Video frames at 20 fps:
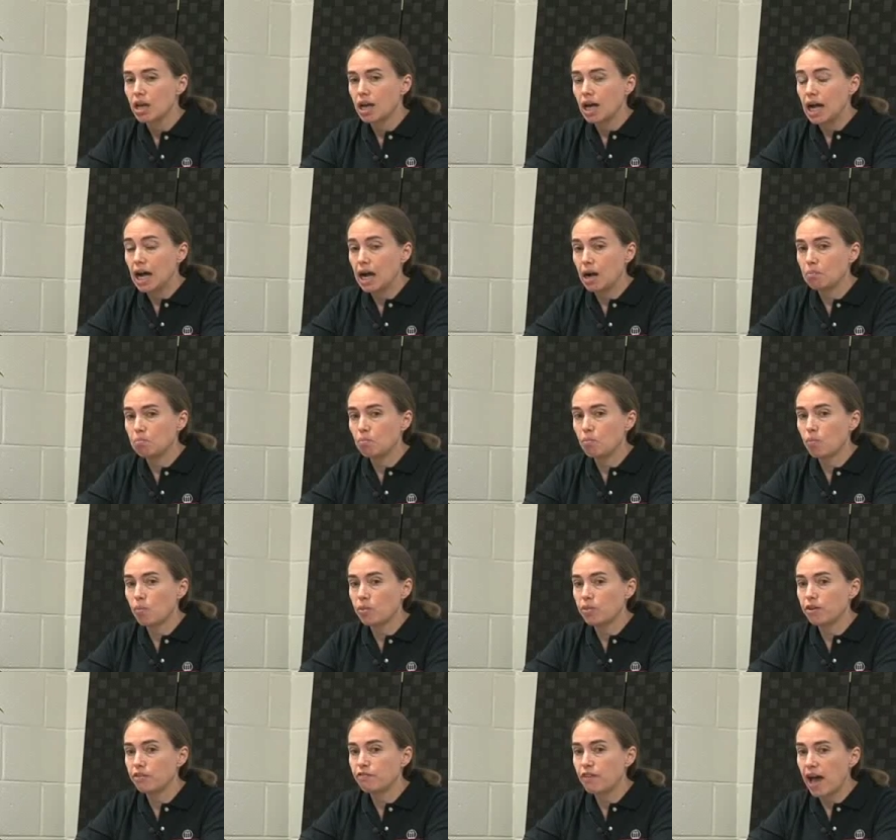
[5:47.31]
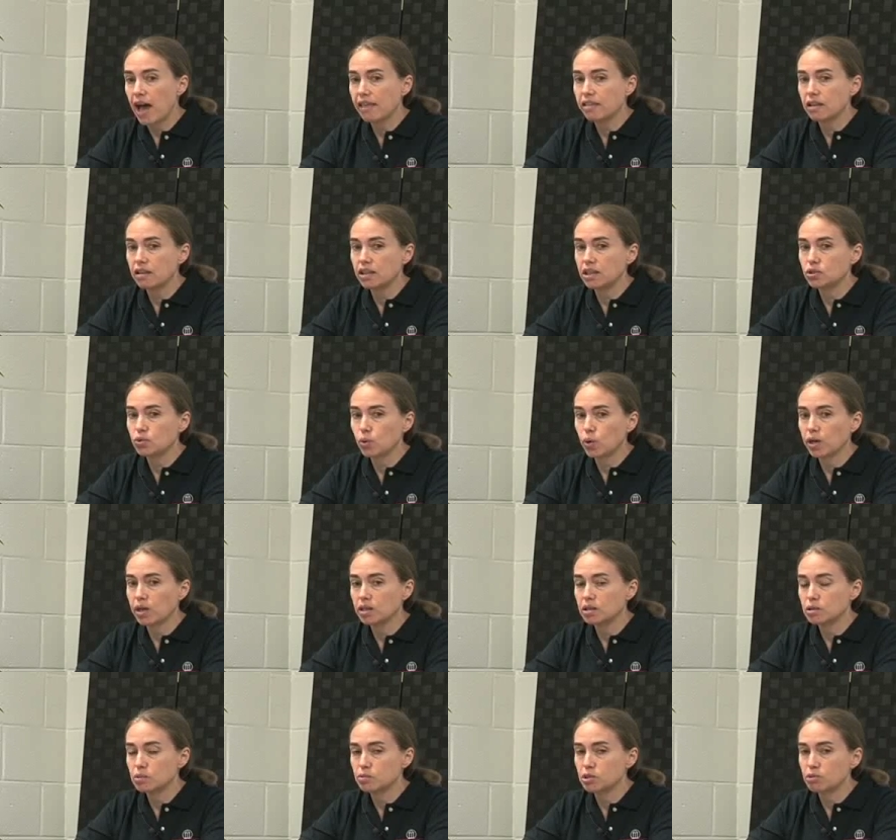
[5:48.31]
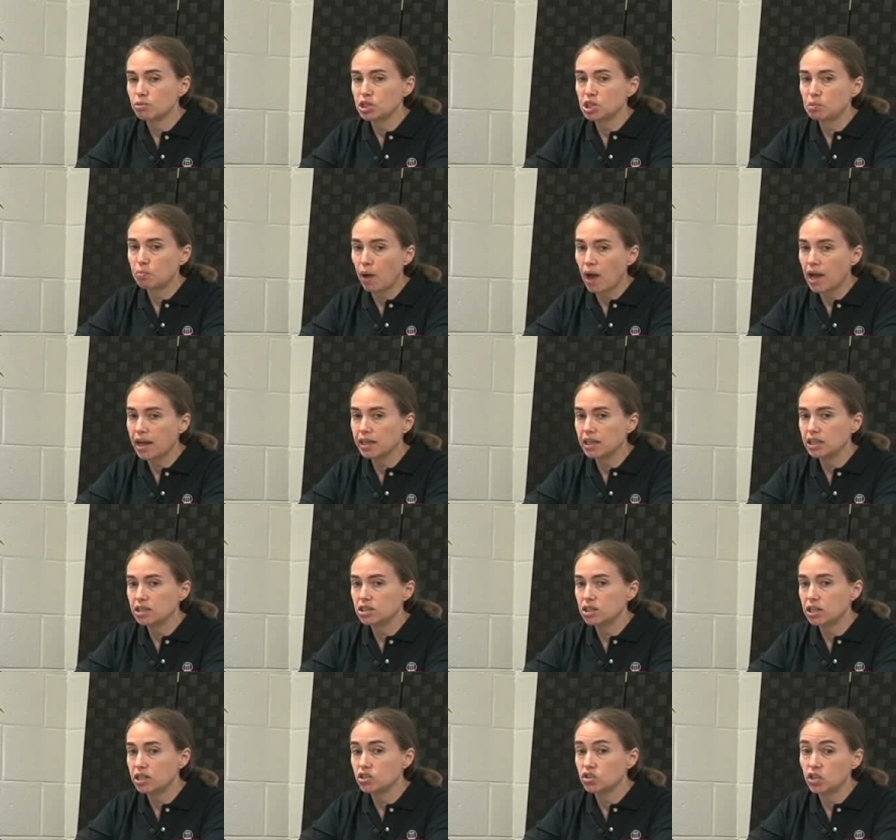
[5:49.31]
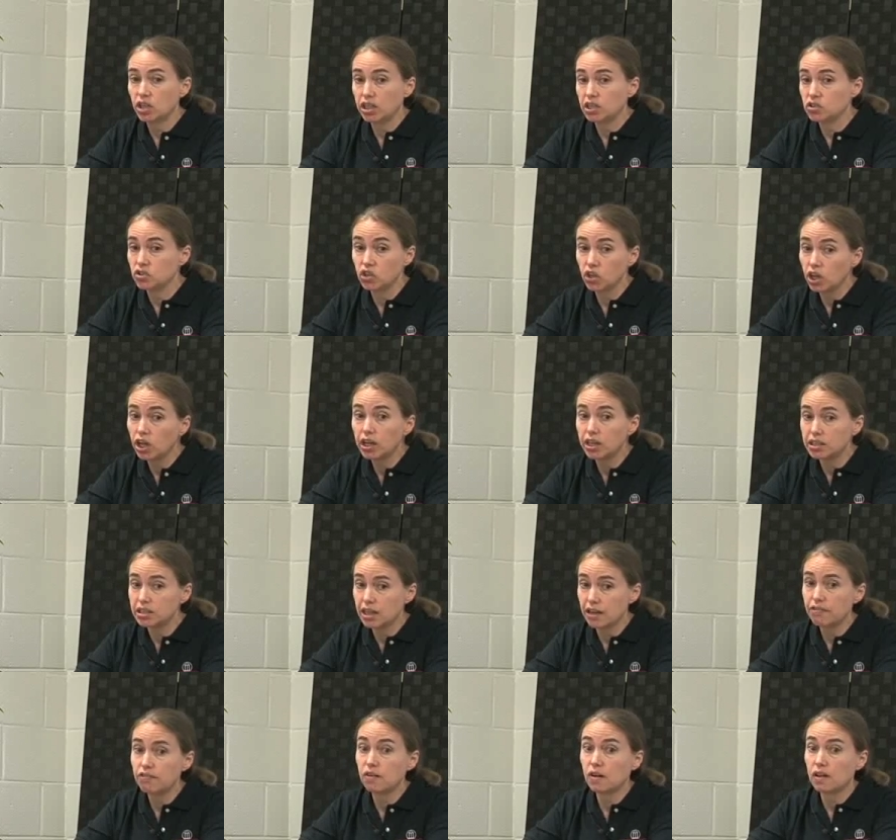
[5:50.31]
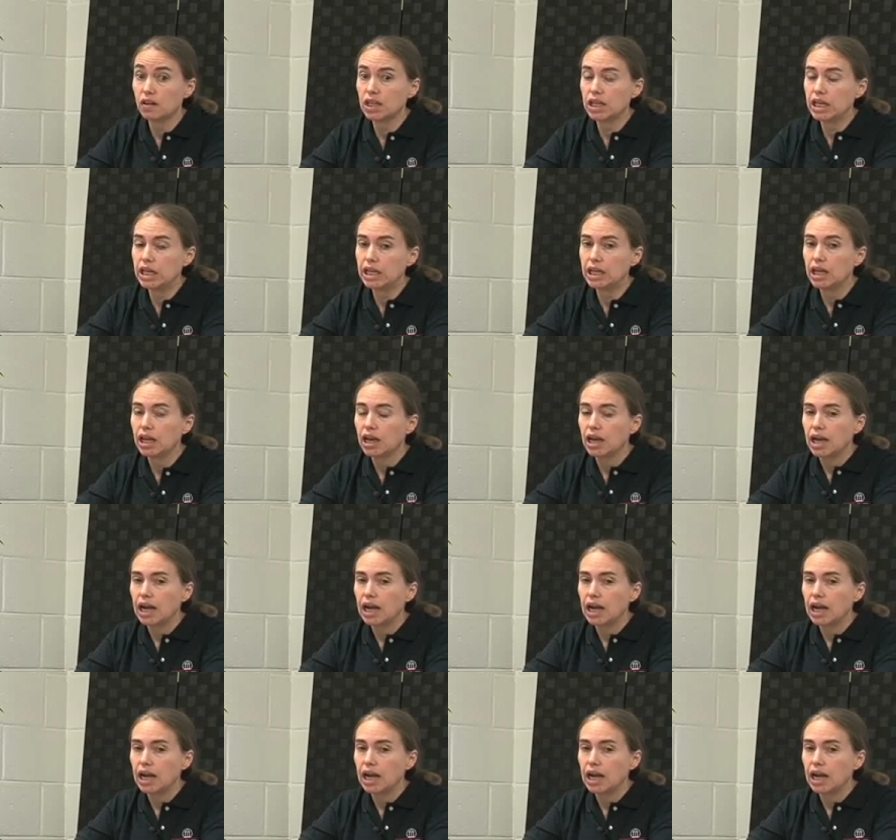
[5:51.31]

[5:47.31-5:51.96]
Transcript: The fact that these organisms are responding is good, definitely.